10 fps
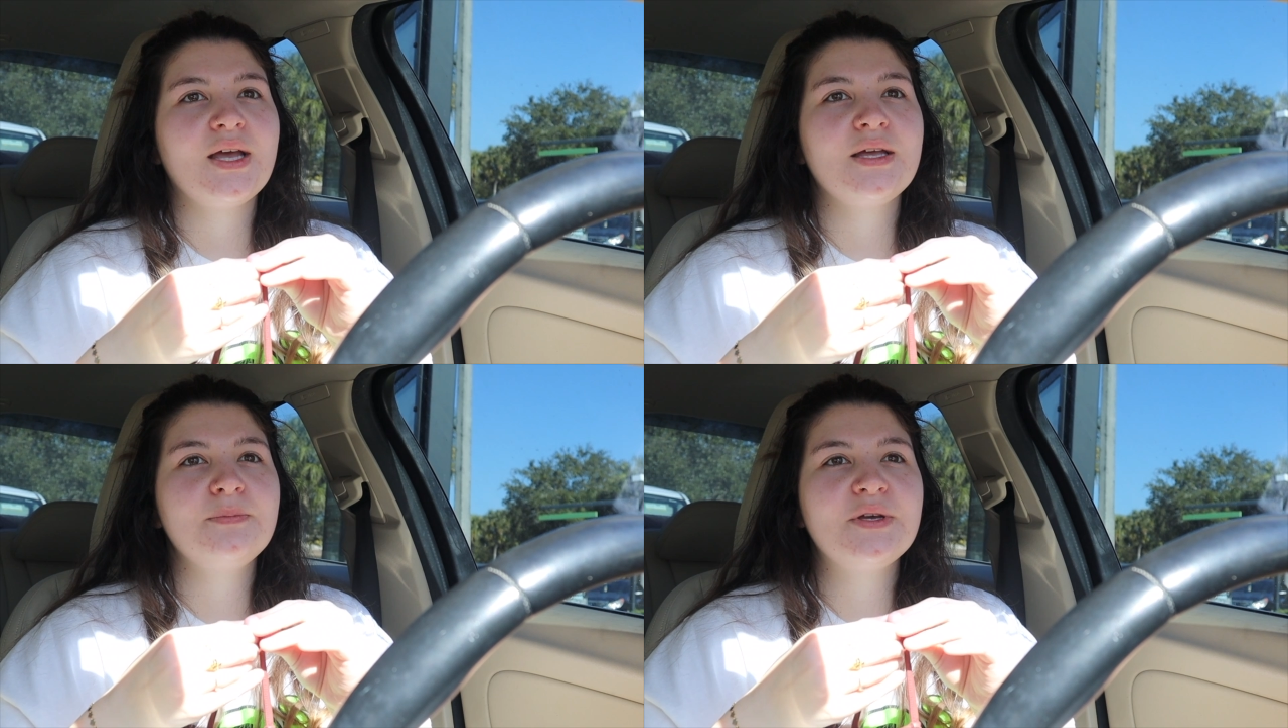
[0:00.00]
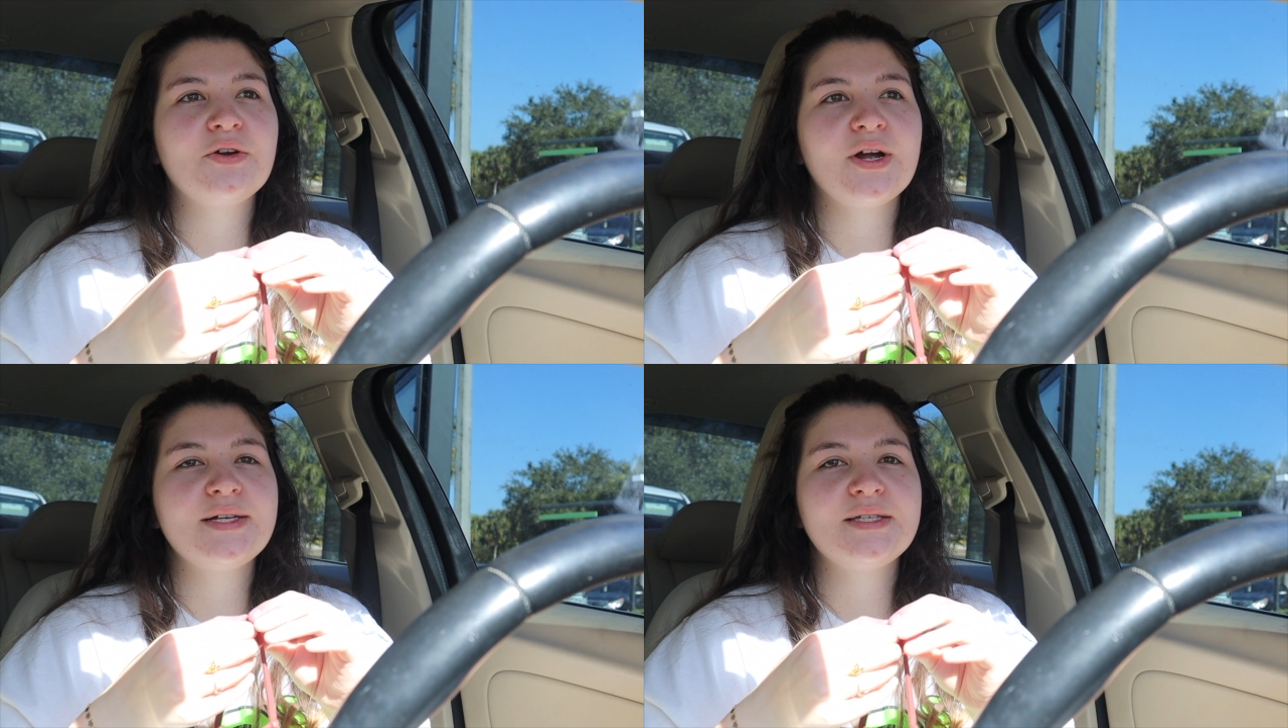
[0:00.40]
it'd be
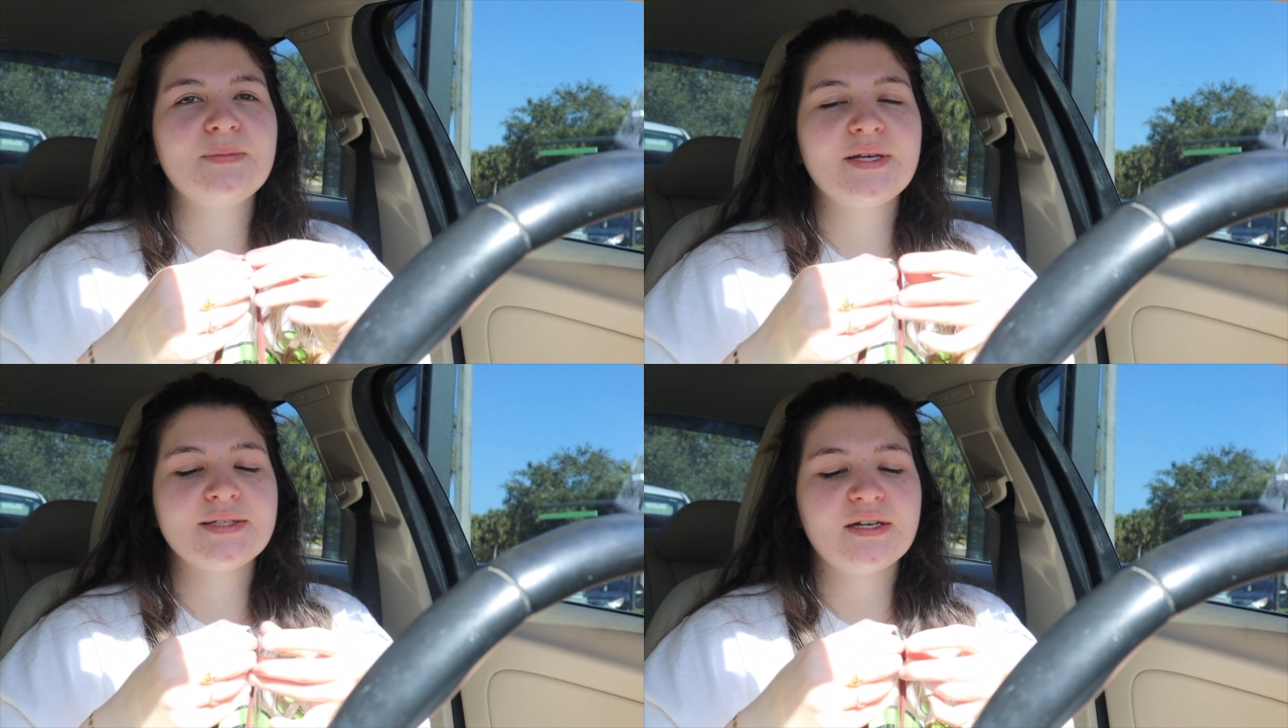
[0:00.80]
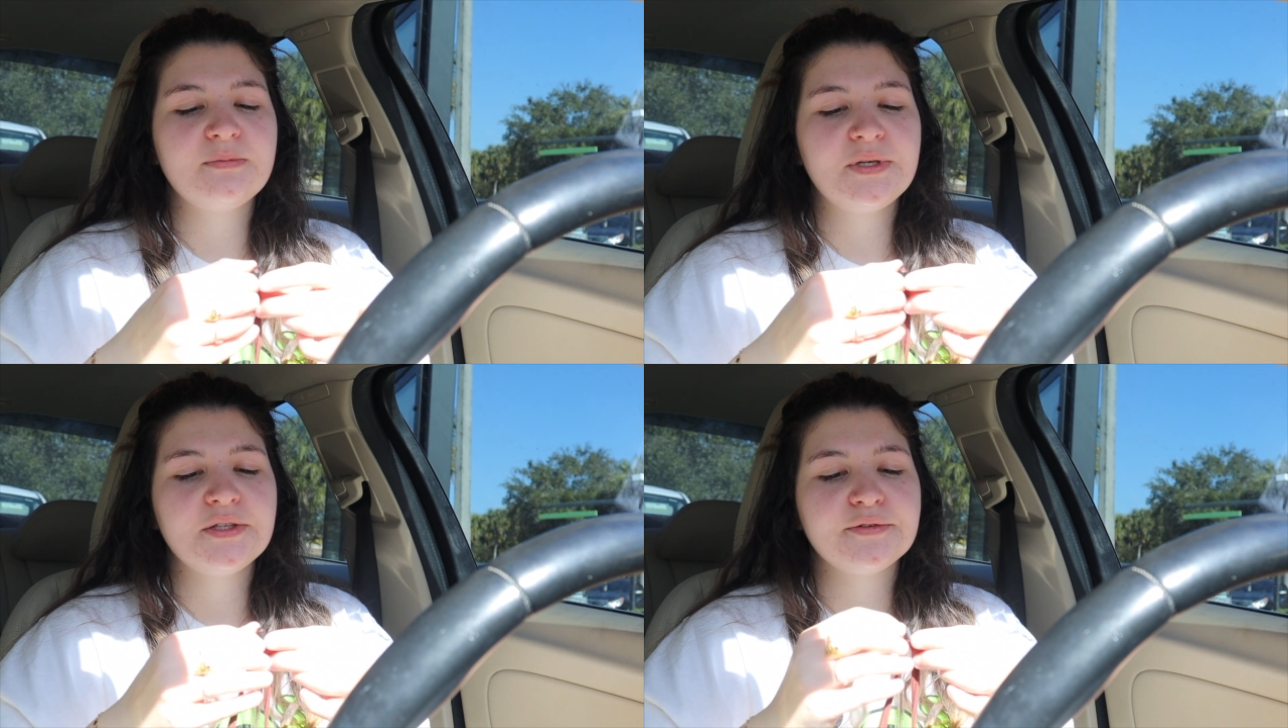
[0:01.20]
crazy because
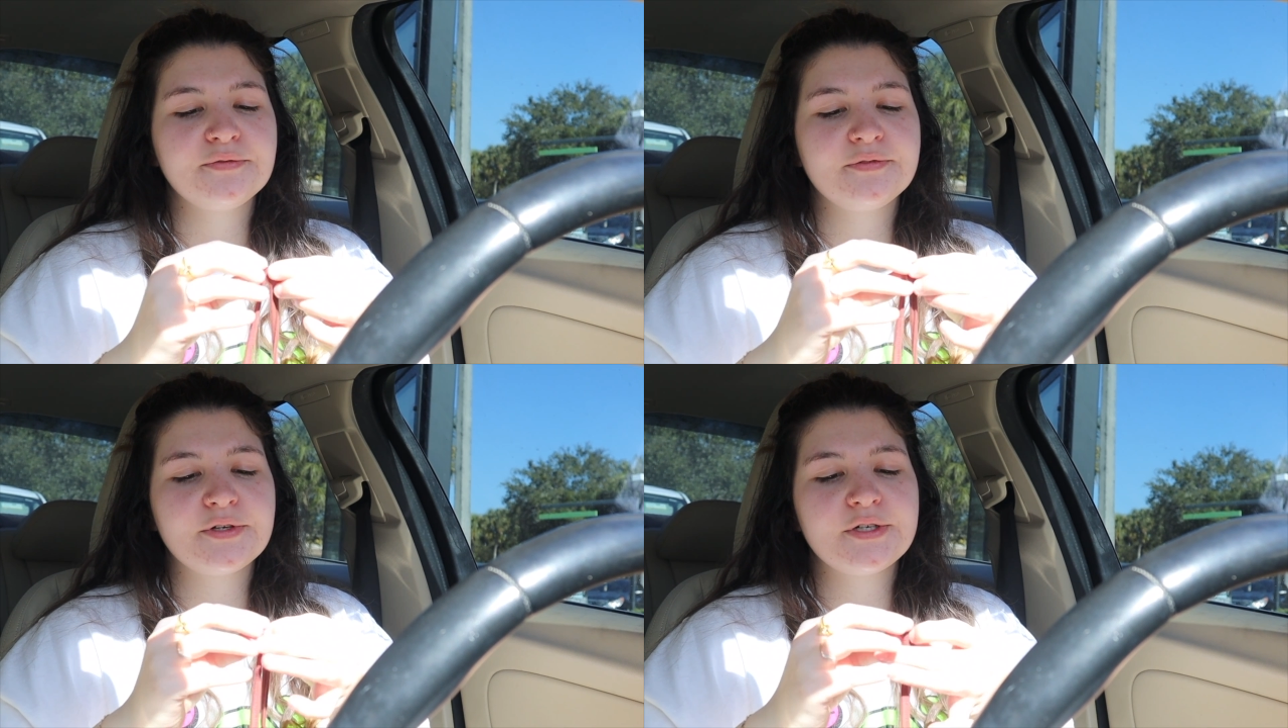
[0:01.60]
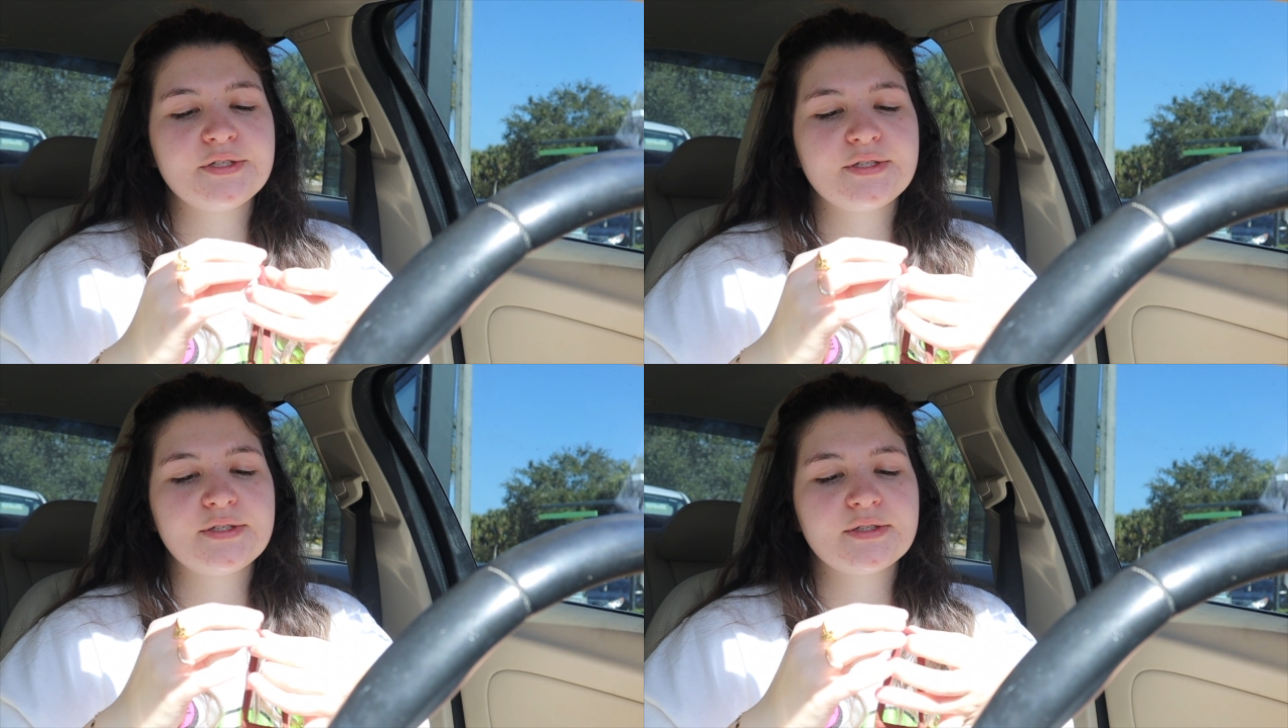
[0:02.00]
I'd be the
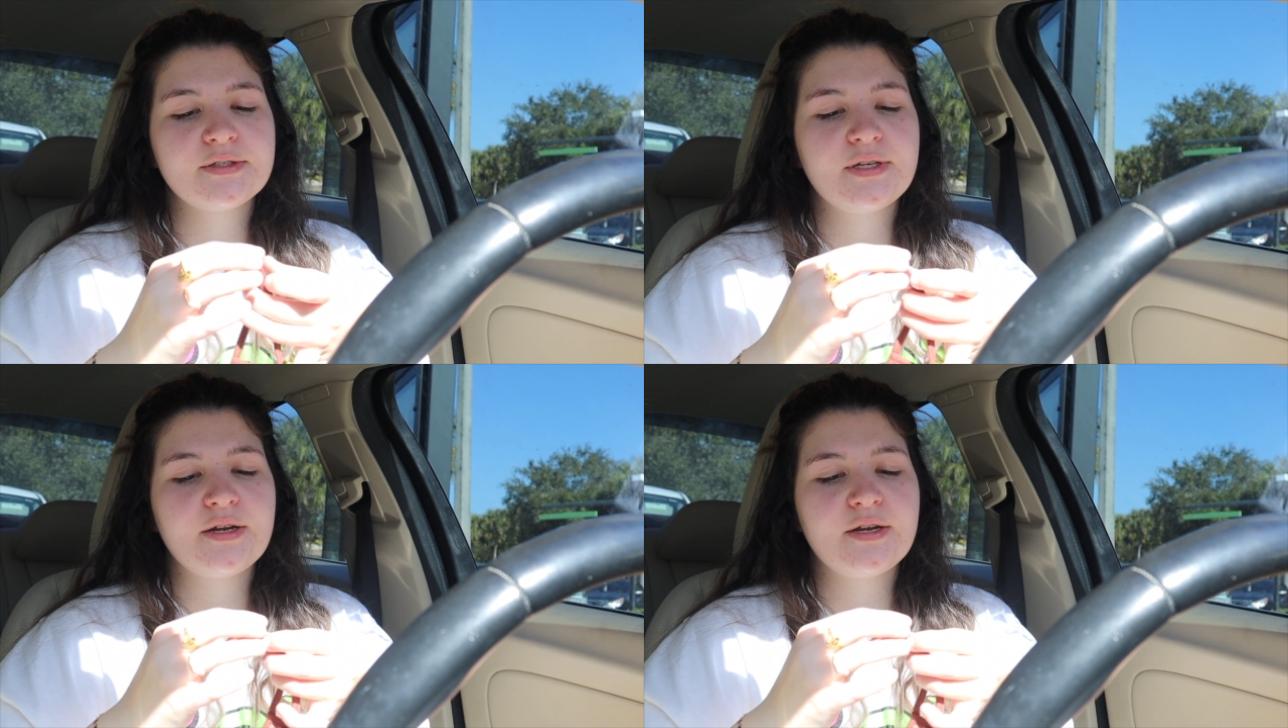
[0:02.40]
first